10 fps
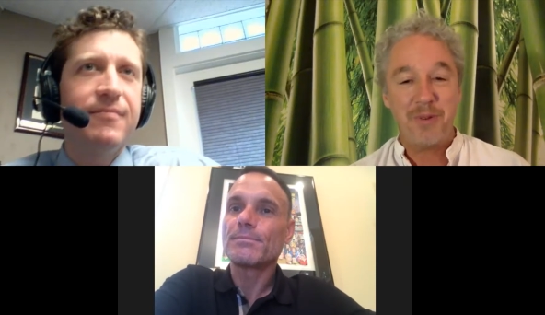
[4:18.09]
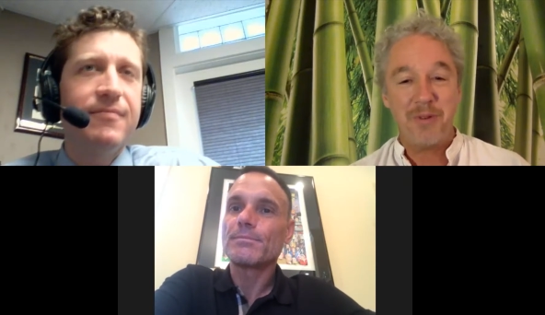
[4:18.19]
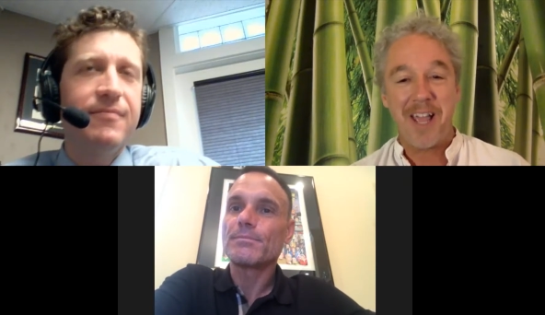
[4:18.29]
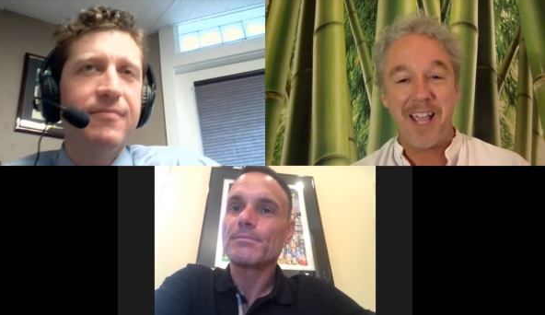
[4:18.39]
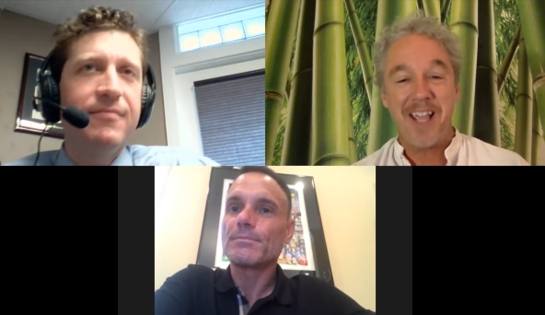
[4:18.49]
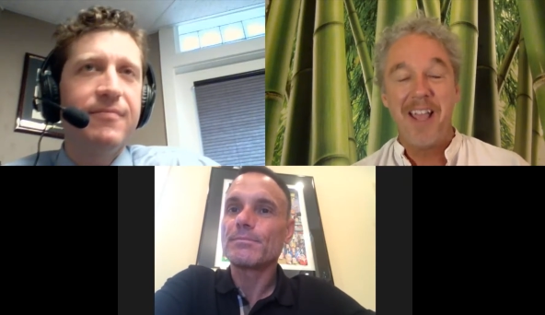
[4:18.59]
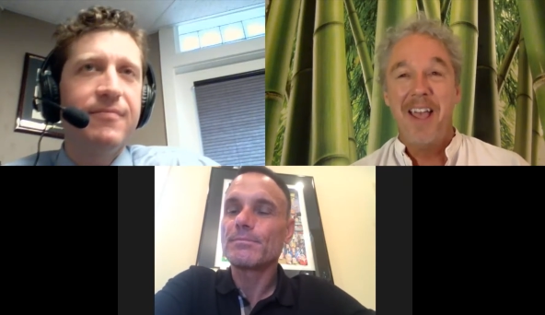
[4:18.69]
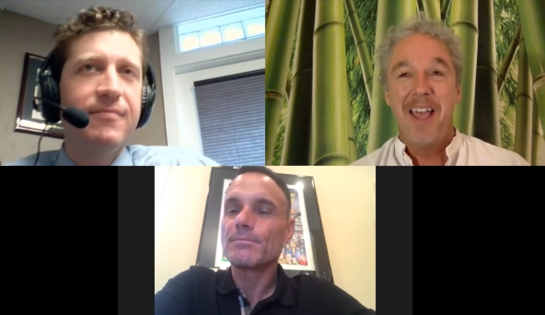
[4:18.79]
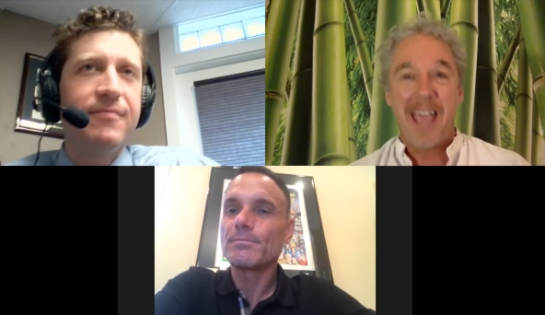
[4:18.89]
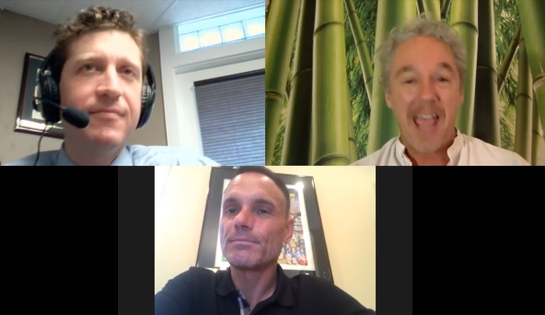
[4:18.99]
Speaker 1: way.
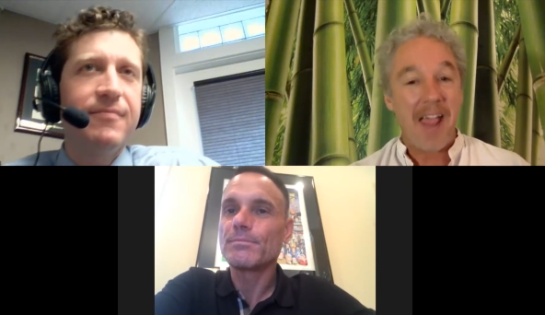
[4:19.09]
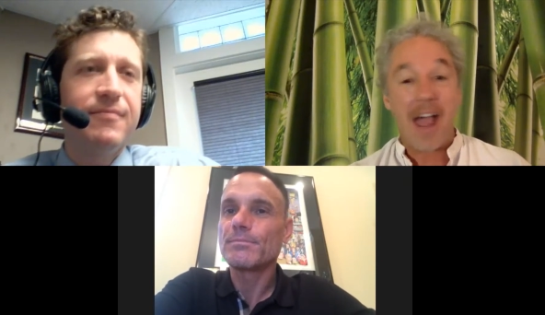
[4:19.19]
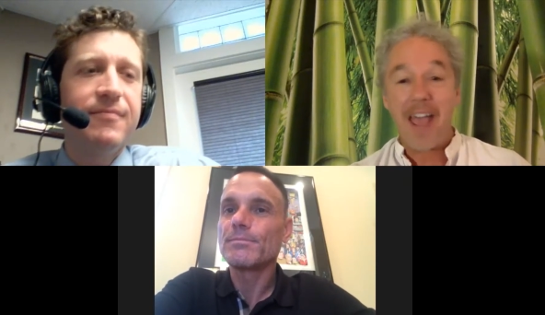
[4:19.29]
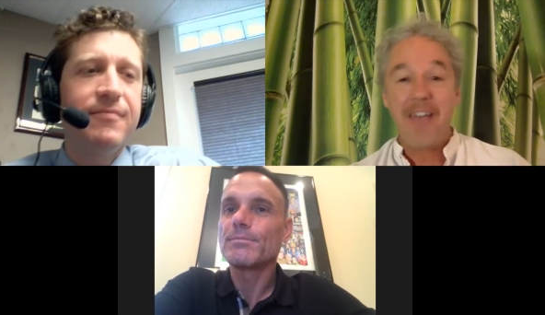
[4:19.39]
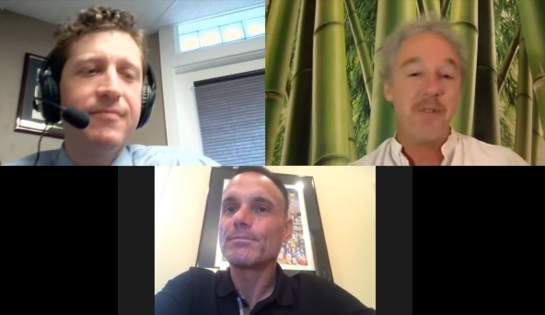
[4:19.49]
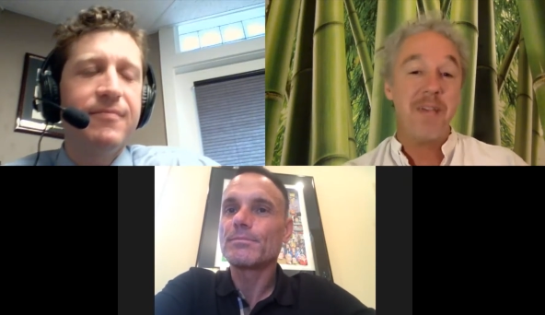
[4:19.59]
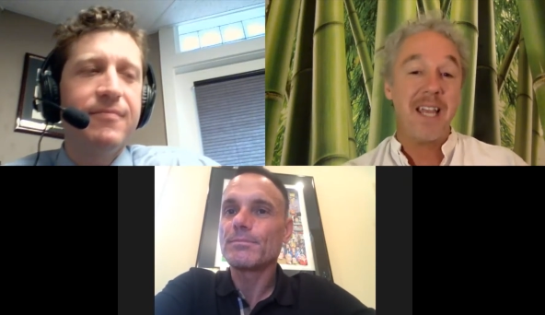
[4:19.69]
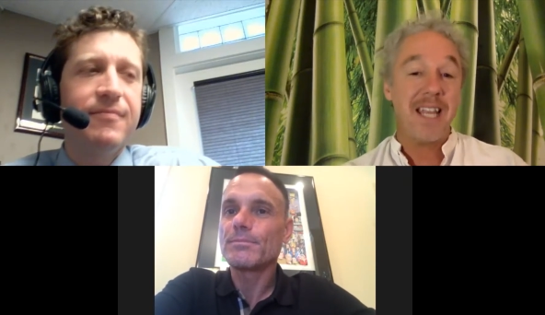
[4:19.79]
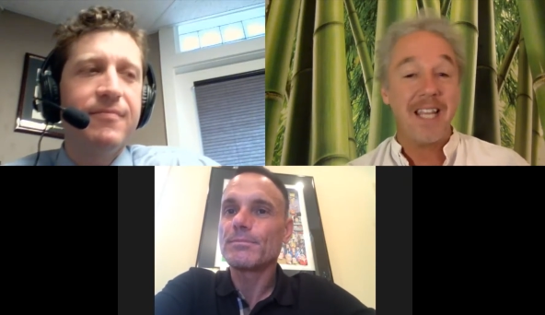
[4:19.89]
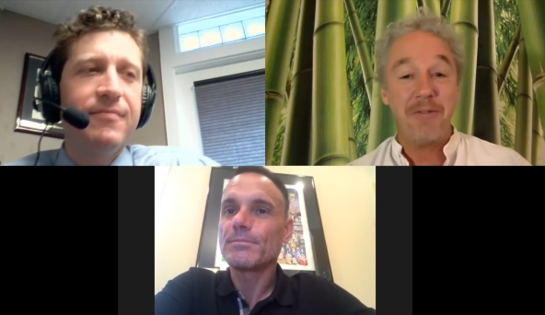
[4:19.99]
I, I haven't met
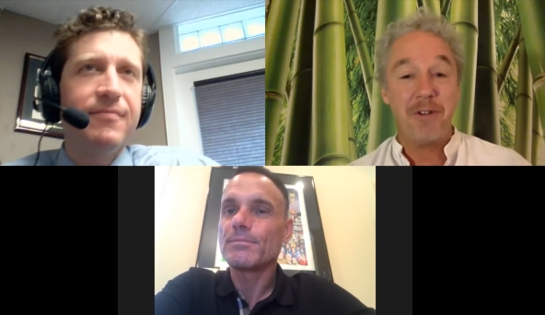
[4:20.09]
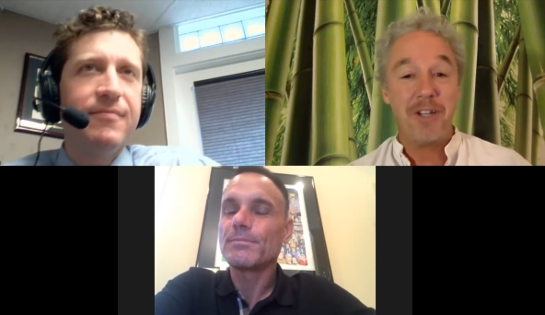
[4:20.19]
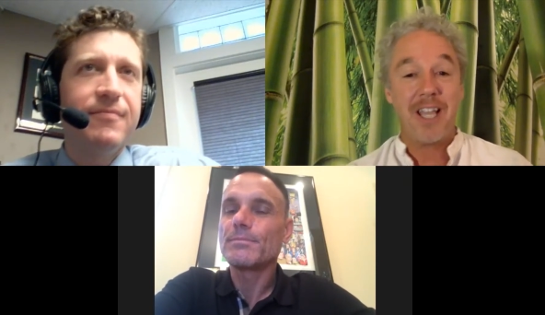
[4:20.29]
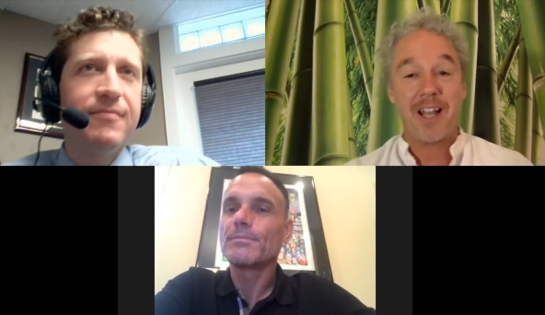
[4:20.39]
anyone yet.